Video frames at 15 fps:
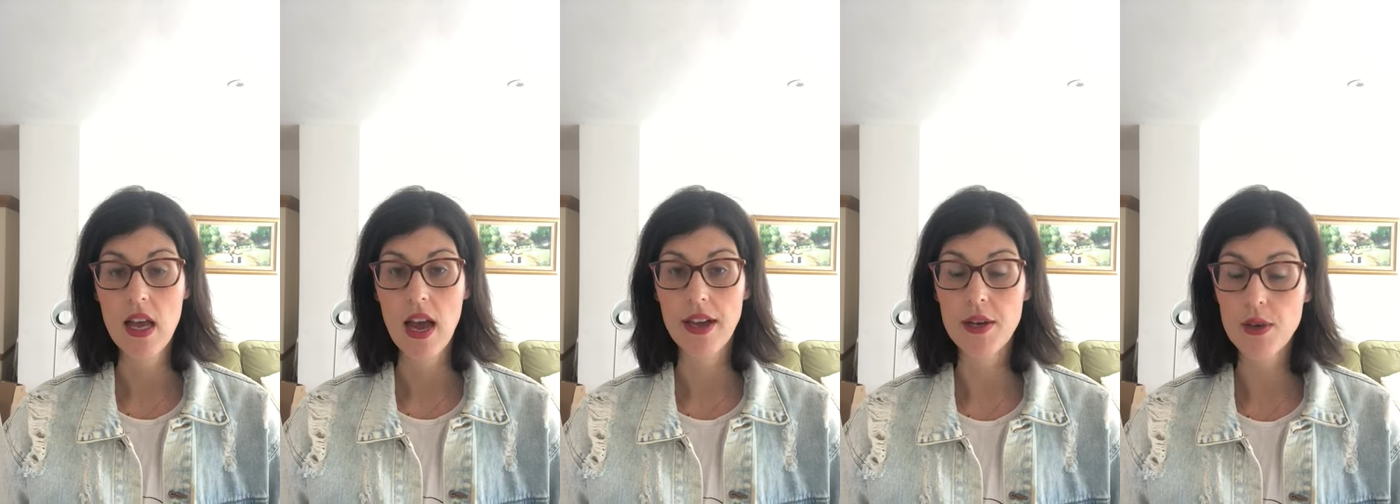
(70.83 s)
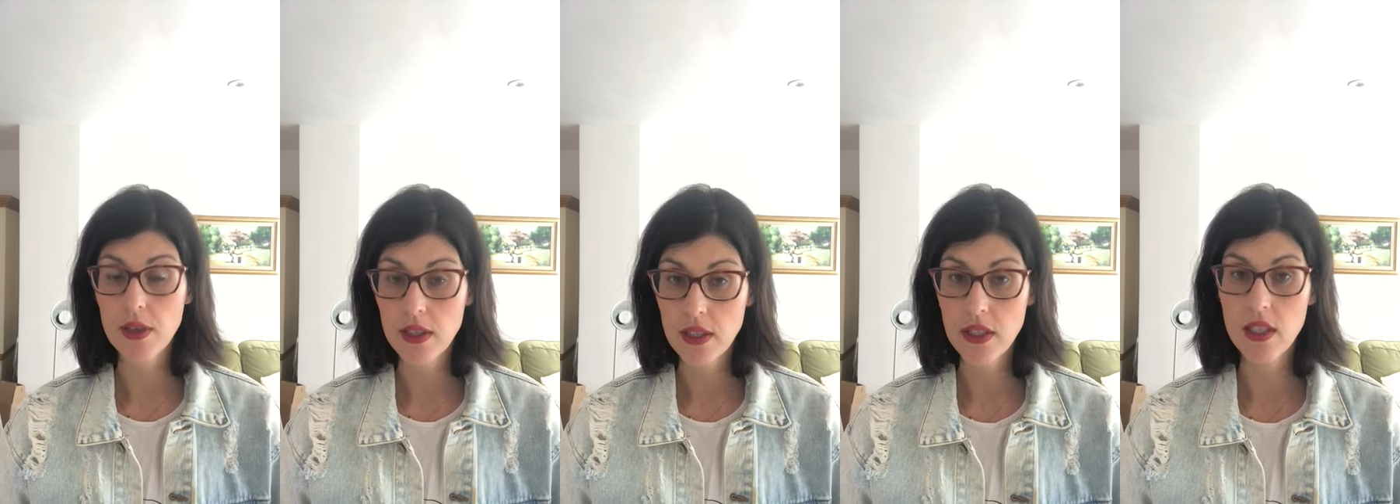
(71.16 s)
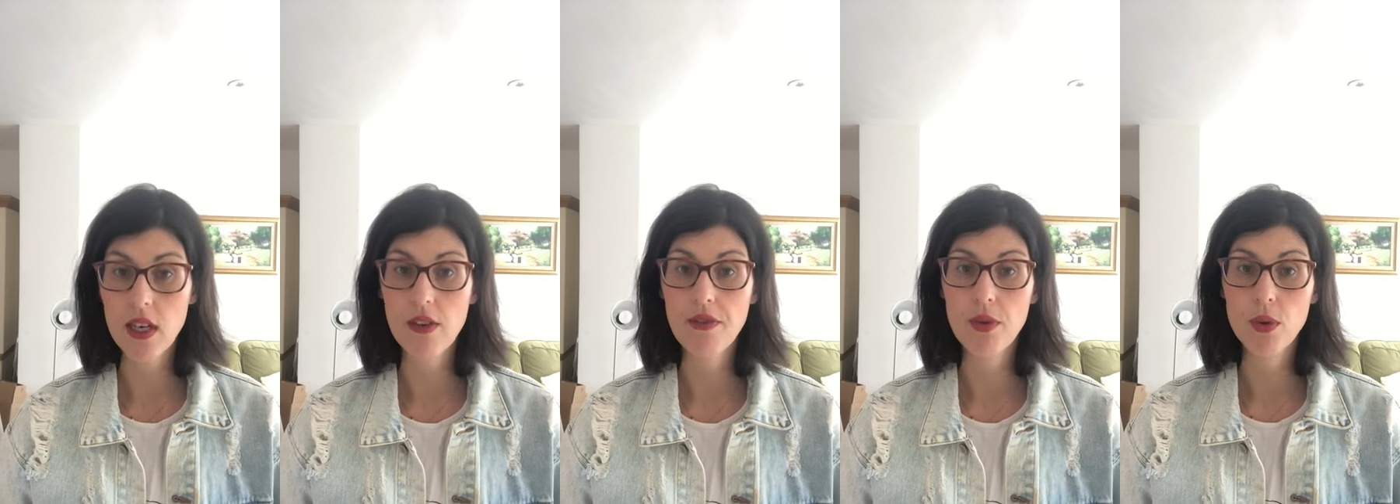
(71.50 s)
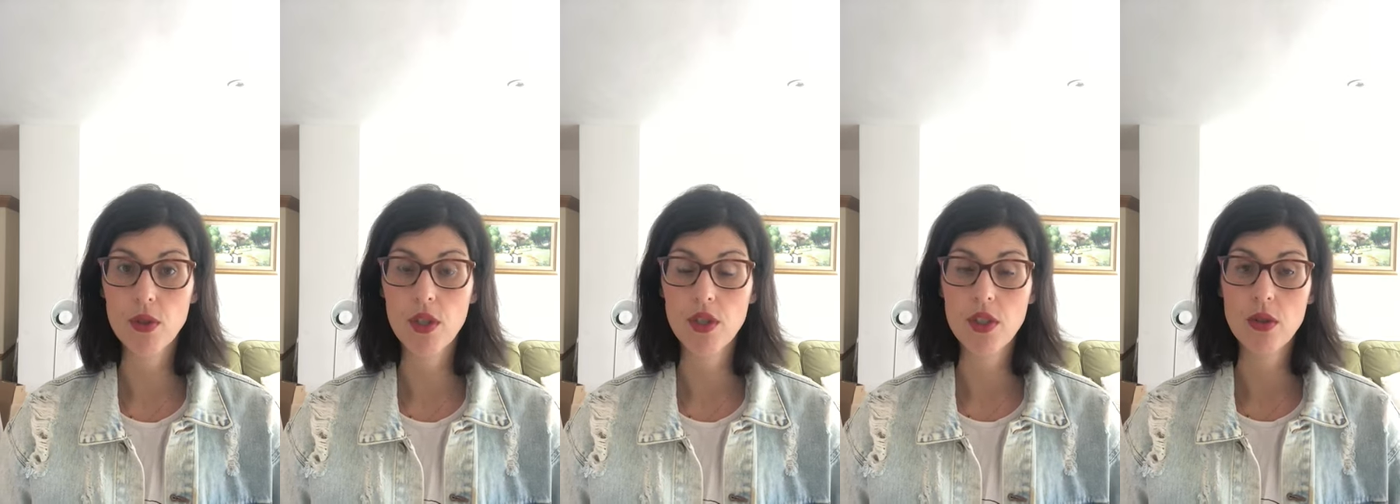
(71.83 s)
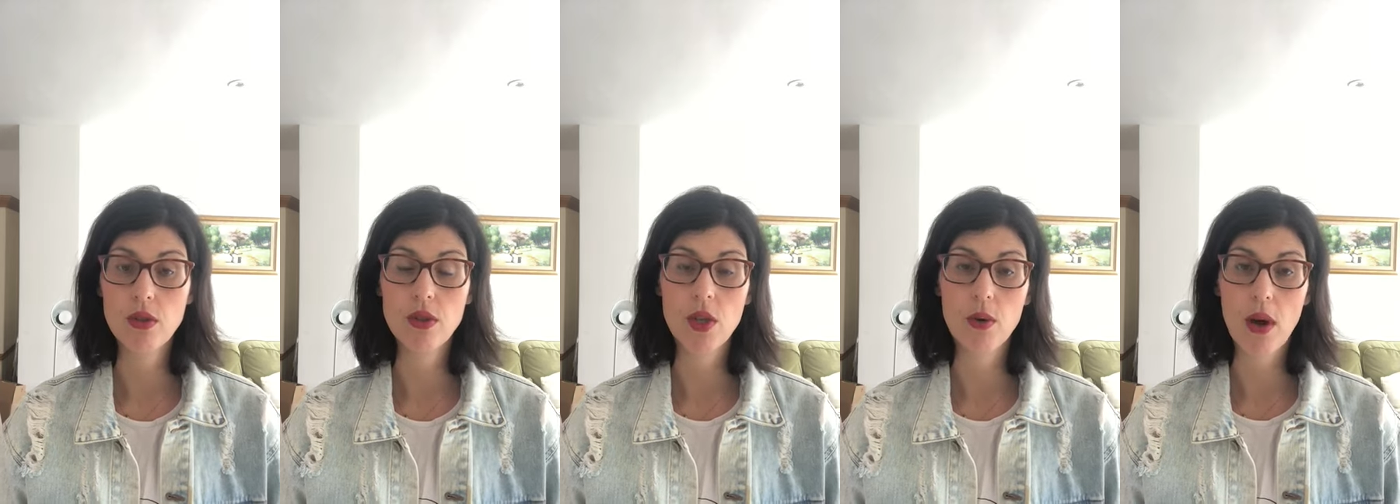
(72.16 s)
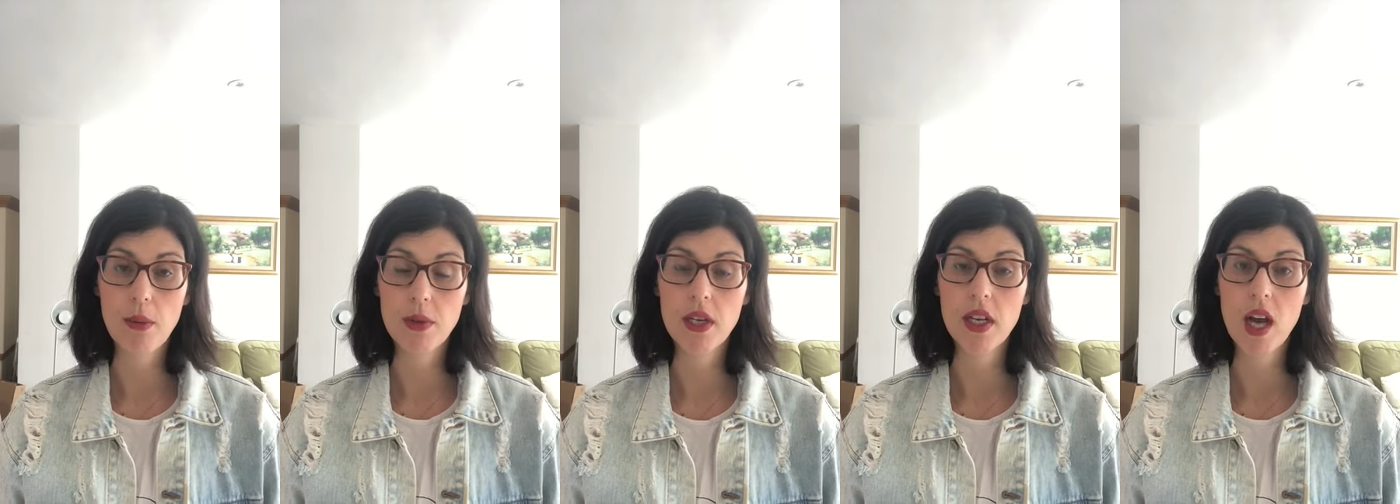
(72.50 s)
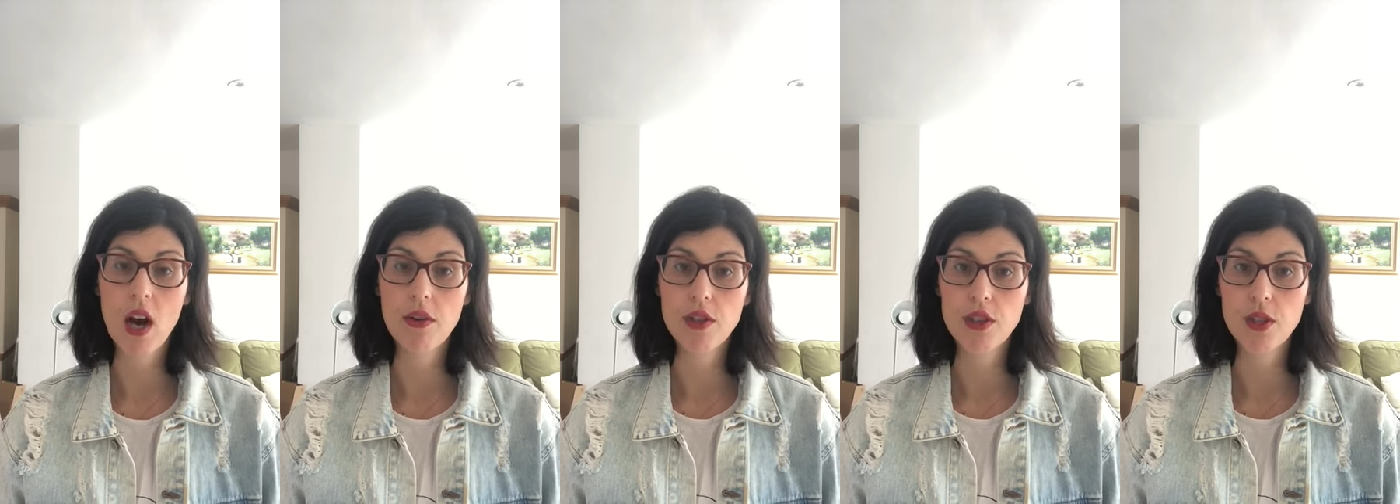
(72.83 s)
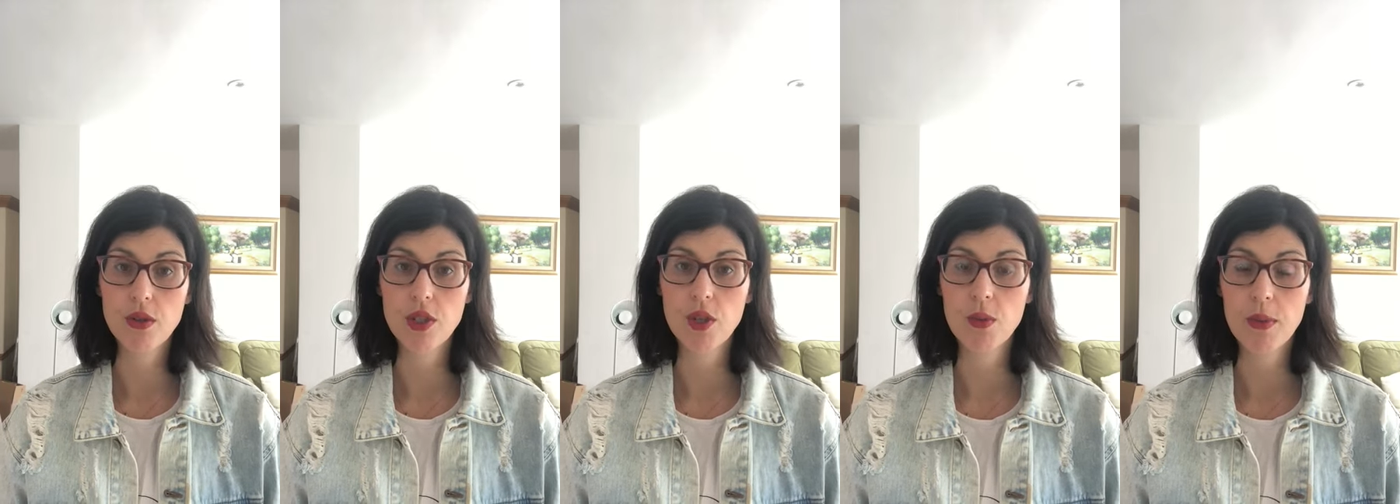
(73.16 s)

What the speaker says: and you can still afford to do so, I would encourage you to,